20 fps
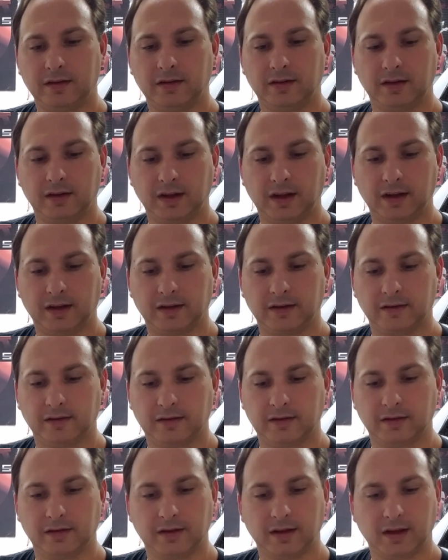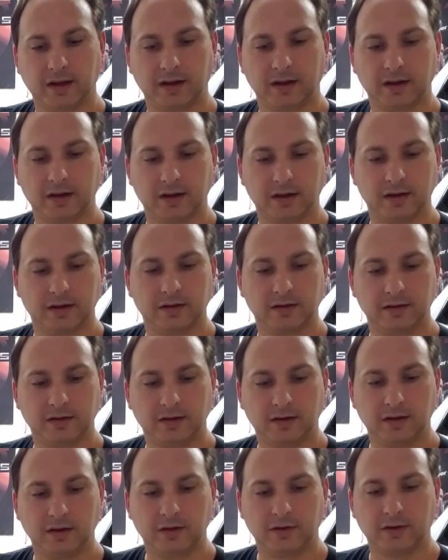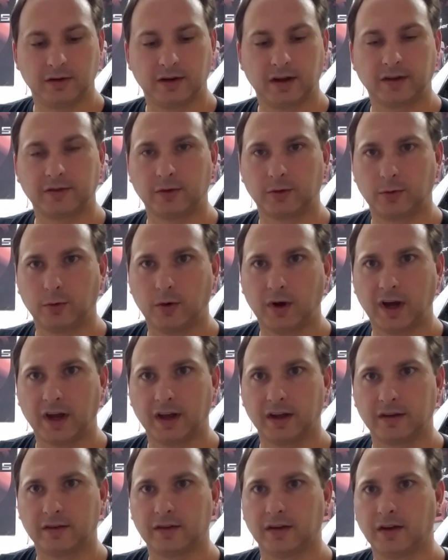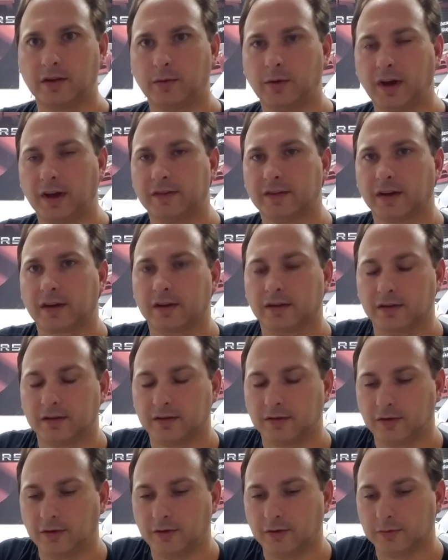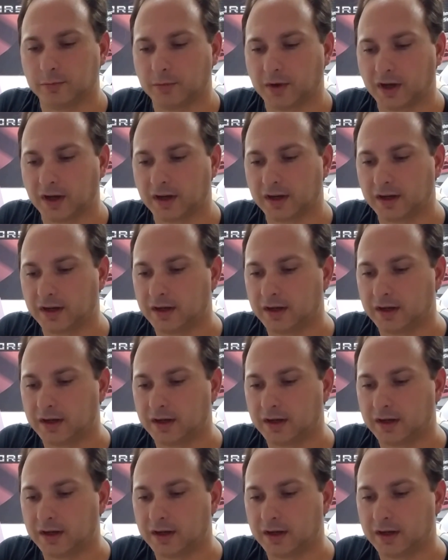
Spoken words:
they're nice and quiet. Otherwise I can use my